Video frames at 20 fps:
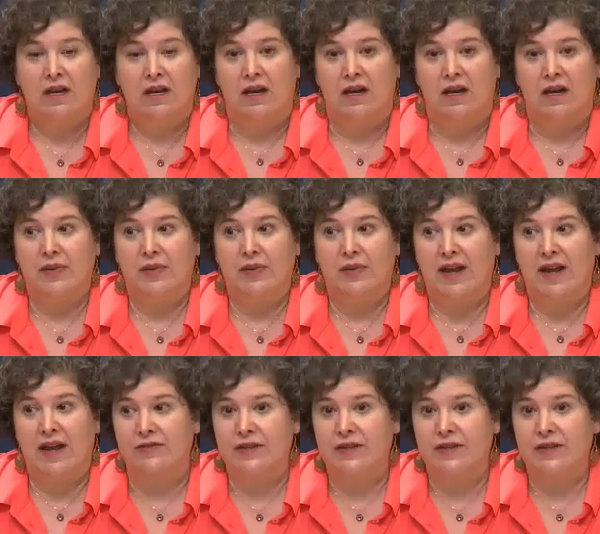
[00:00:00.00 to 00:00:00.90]
but
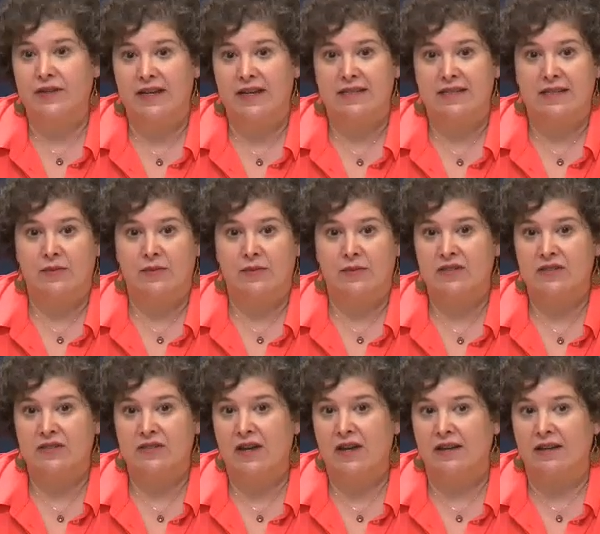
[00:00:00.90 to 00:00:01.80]
every day
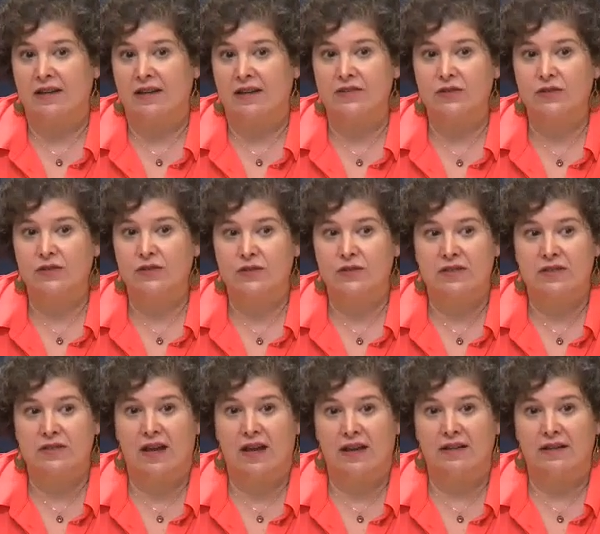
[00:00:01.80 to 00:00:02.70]
someone's dying of
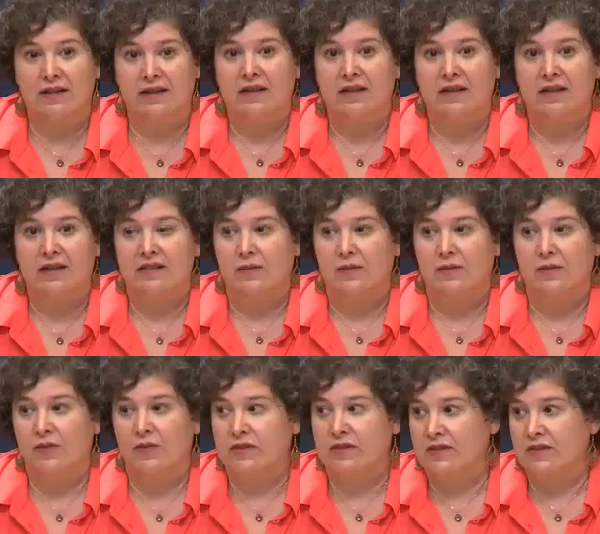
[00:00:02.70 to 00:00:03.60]
suicide,
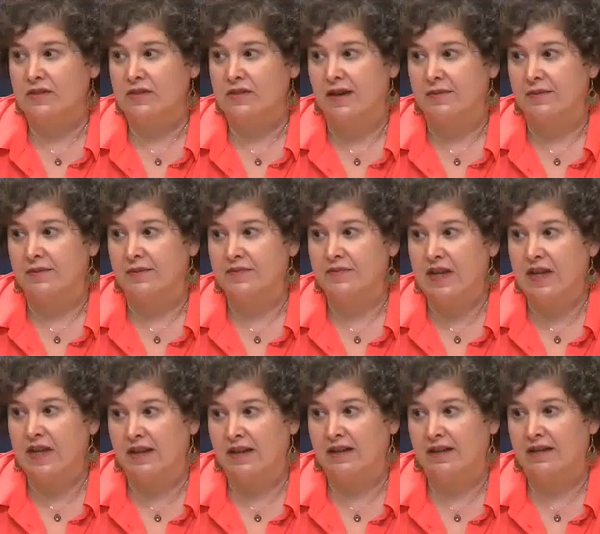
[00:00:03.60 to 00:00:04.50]
someone's
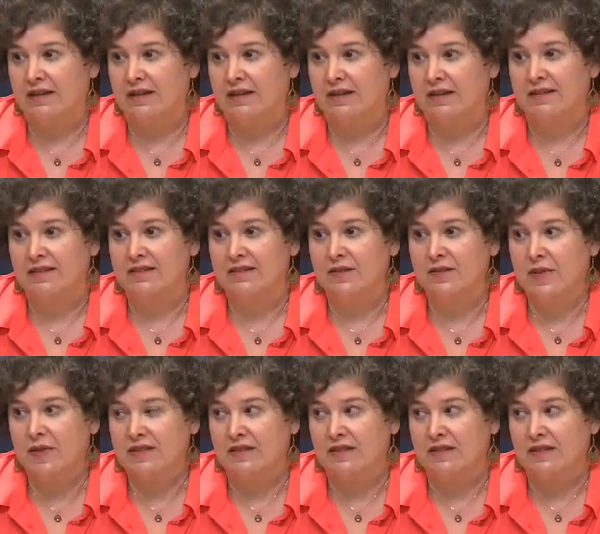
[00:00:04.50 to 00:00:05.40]
dying in a
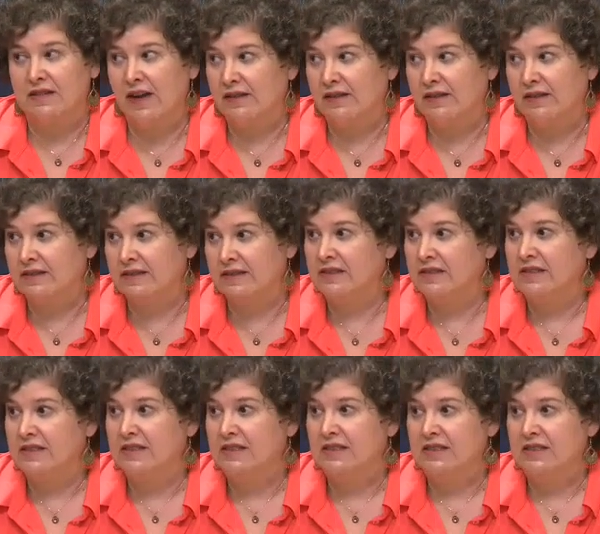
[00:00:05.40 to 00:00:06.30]
domestic violence
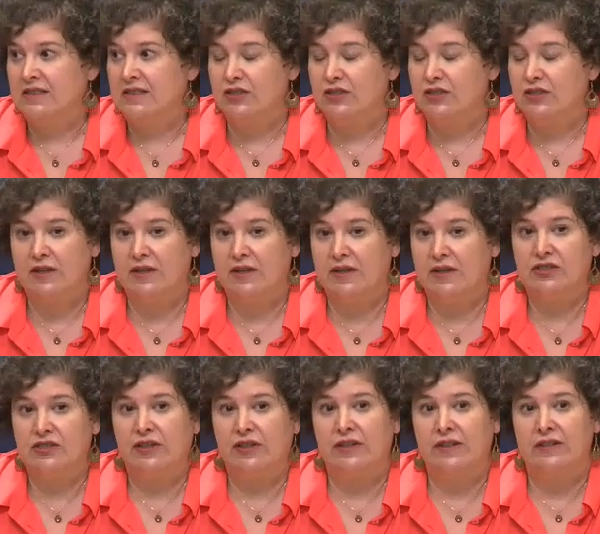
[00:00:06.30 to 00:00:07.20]

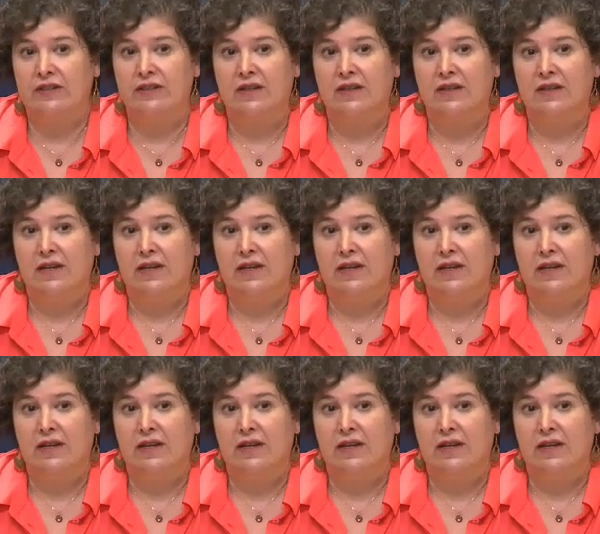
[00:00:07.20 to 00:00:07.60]
situation.